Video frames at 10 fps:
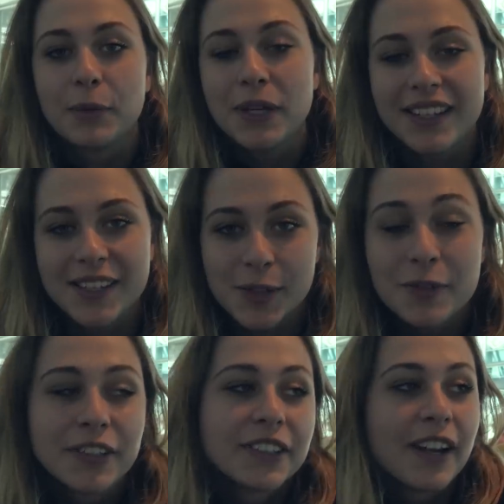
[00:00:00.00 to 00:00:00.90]
The weekend is
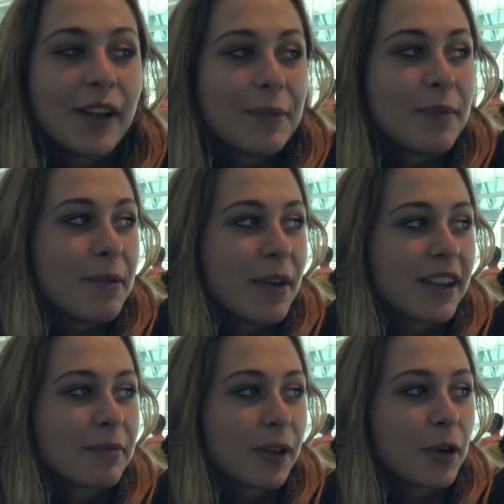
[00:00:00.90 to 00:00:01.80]
over. Um, I'm
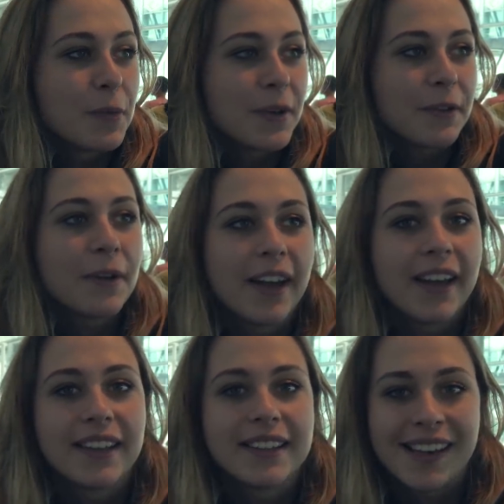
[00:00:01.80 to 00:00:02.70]
heading back home now.
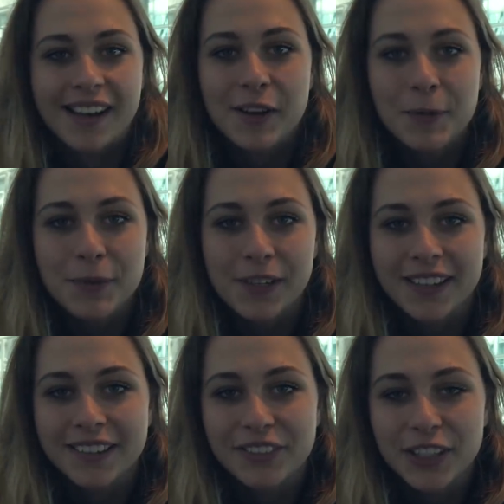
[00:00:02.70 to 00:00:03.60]
And yeah, I hope you
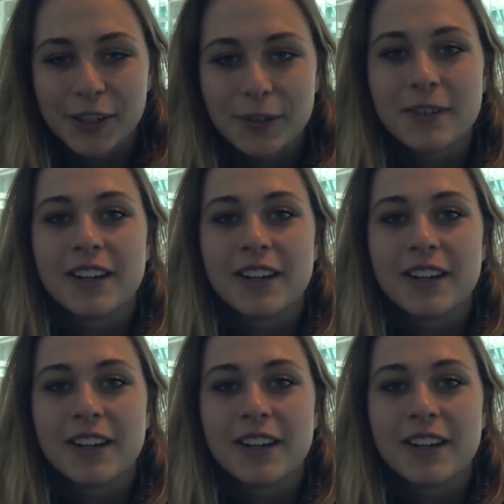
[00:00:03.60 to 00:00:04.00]
liked the video.